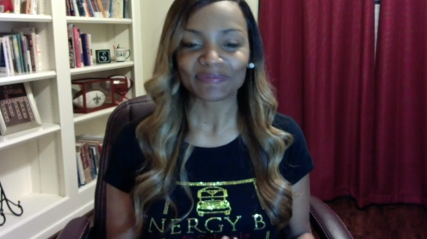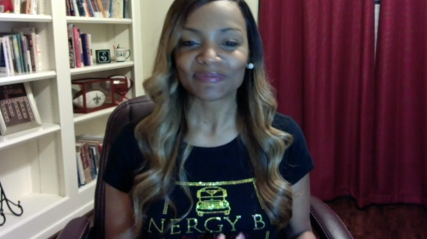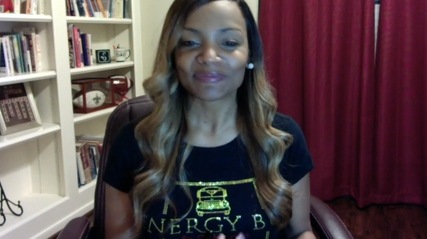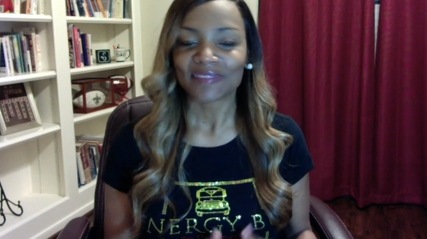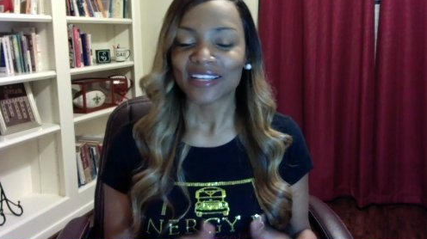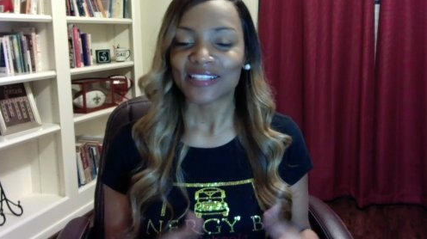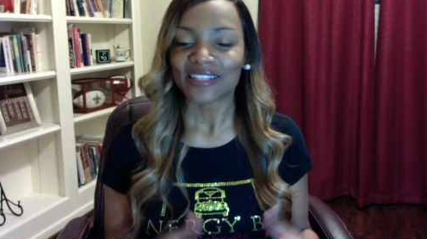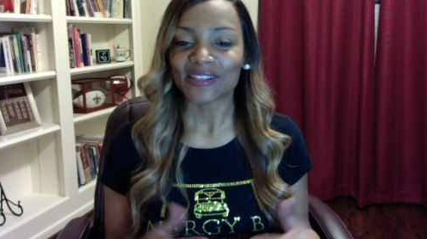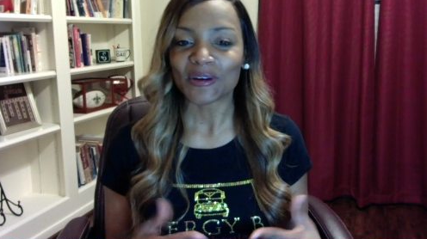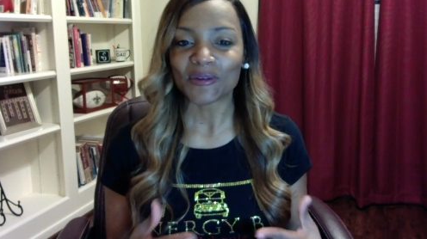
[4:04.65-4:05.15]

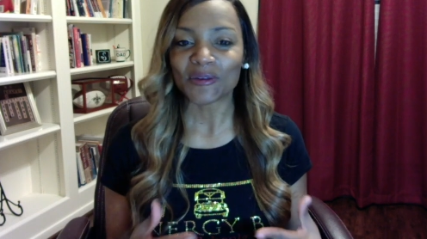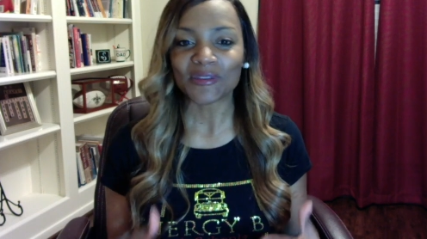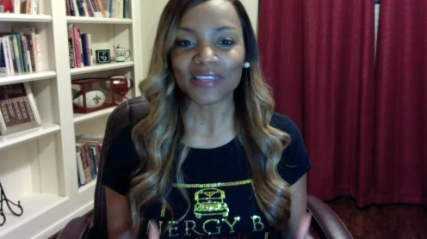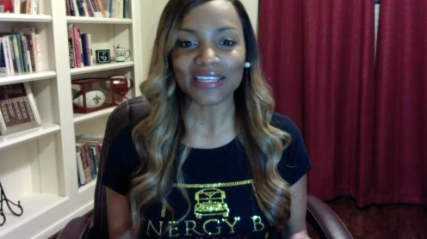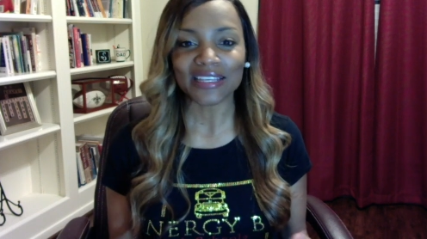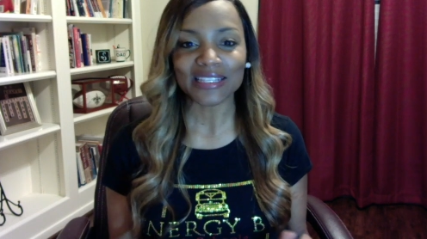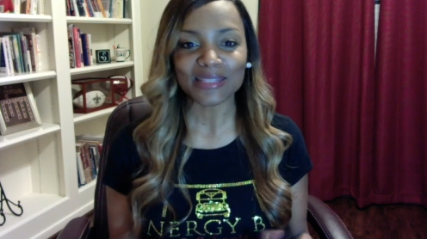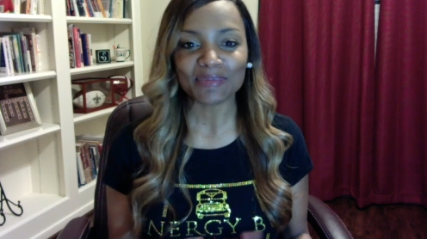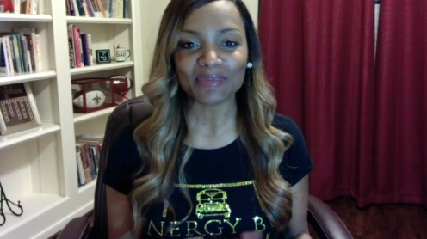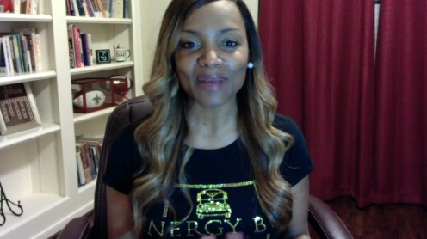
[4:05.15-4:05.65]
So
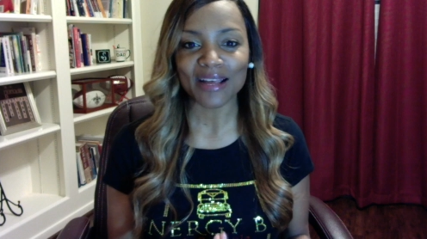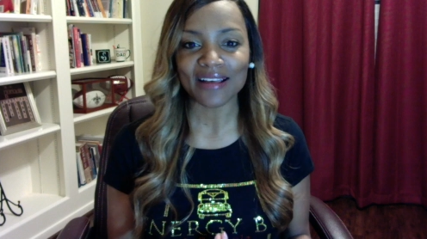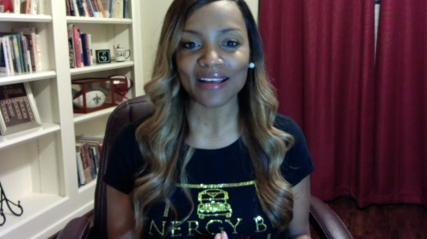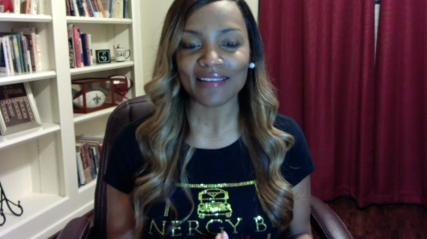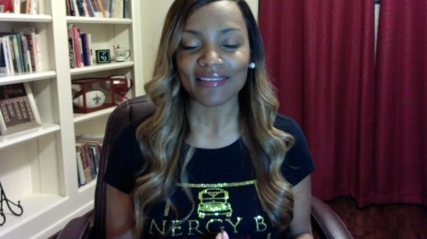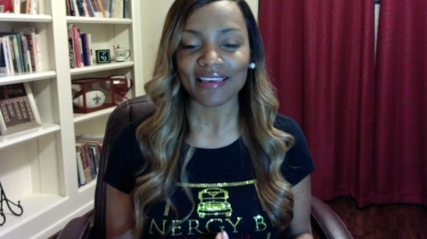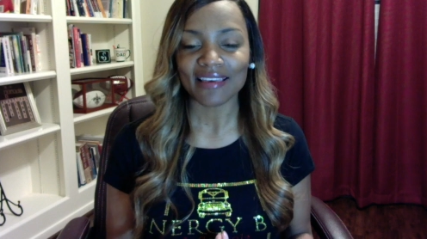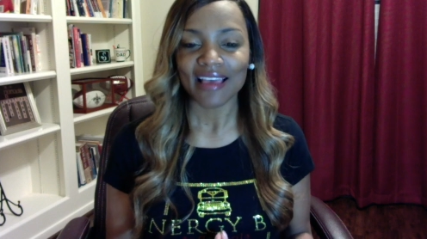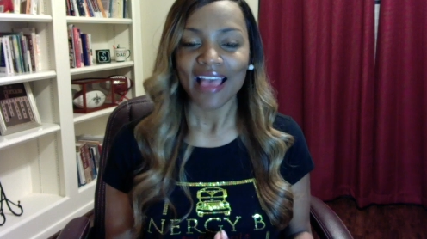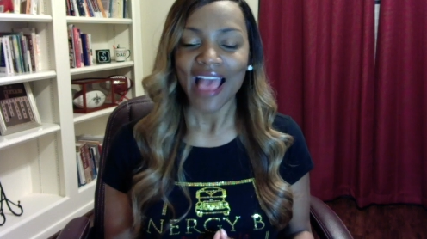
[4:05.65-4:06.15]
this month,
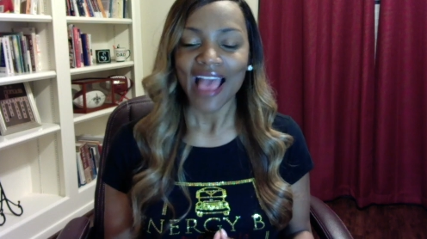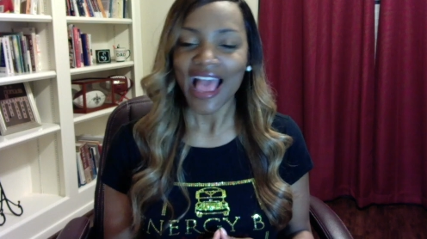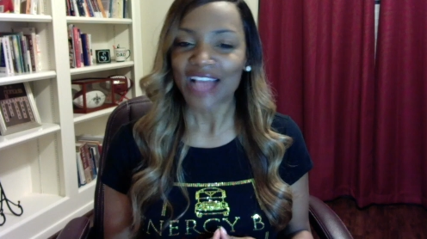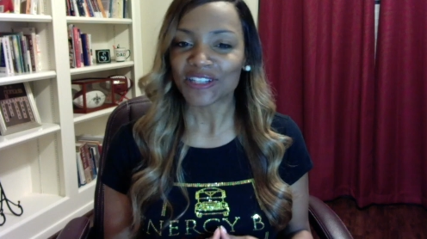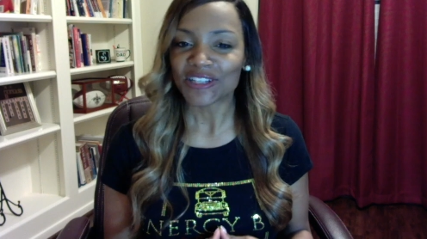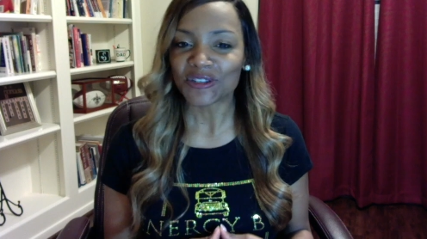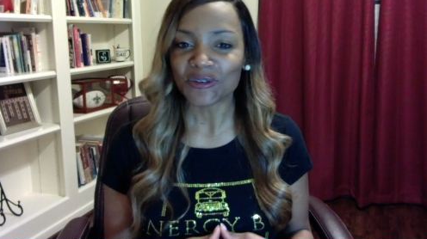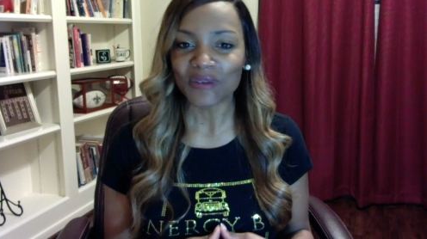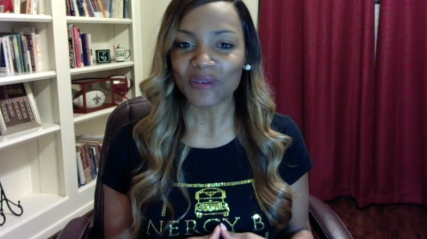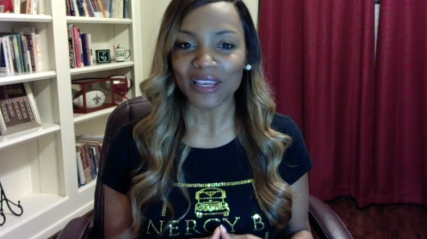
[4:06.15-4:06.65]
as
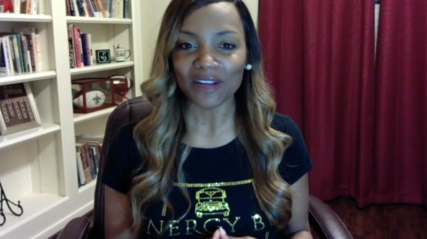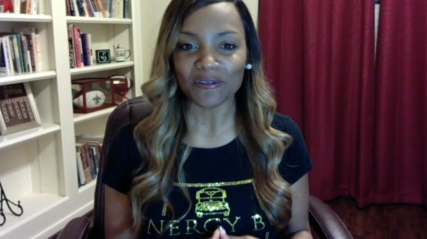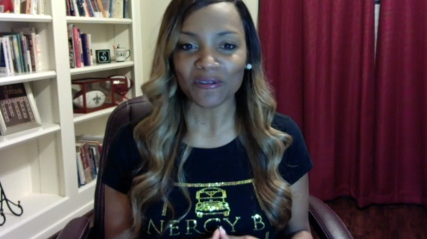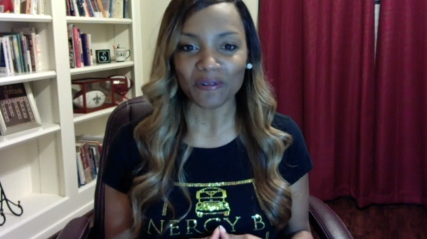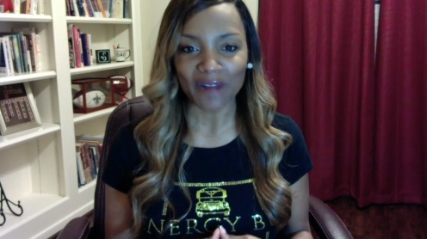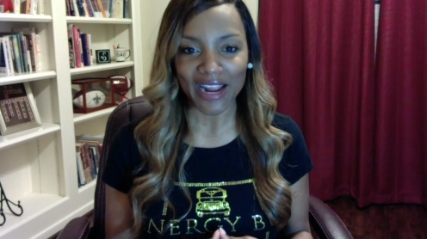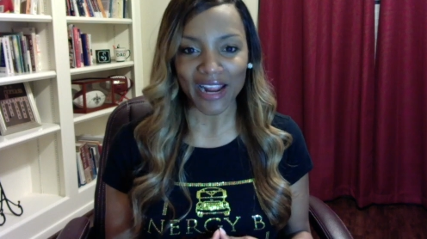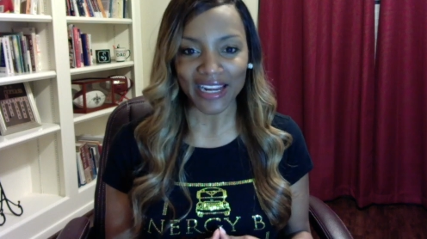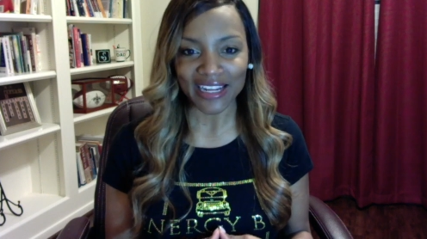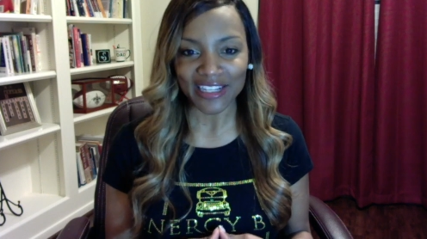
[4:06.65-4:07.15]
you get
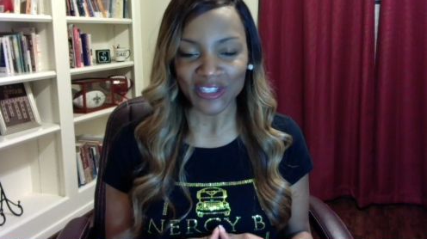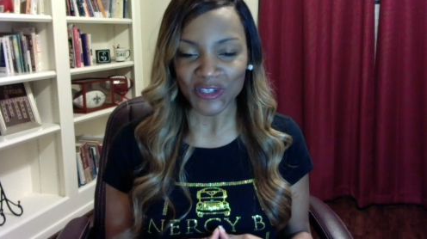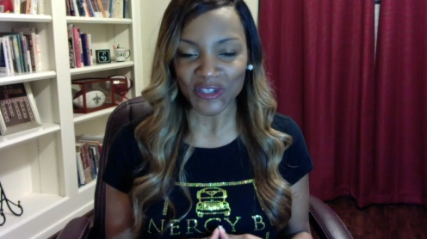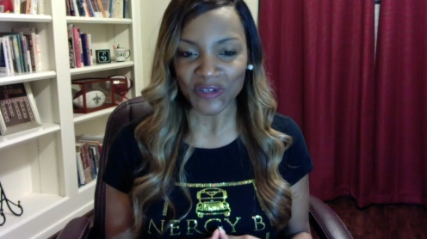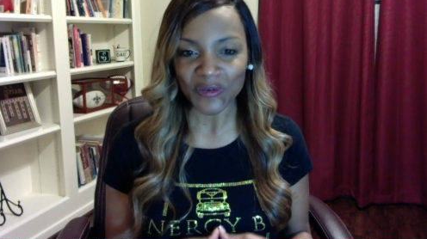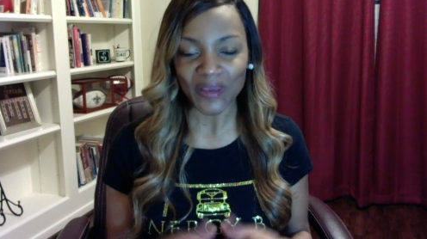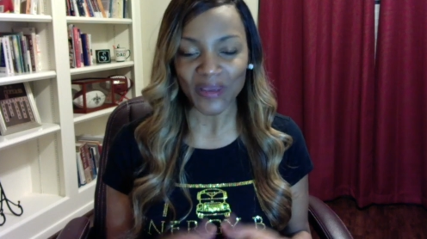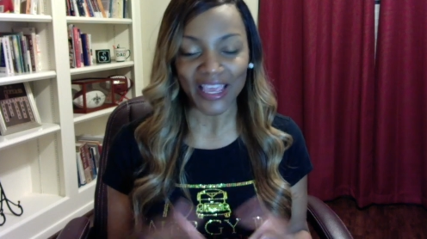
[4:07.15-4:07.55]
ready to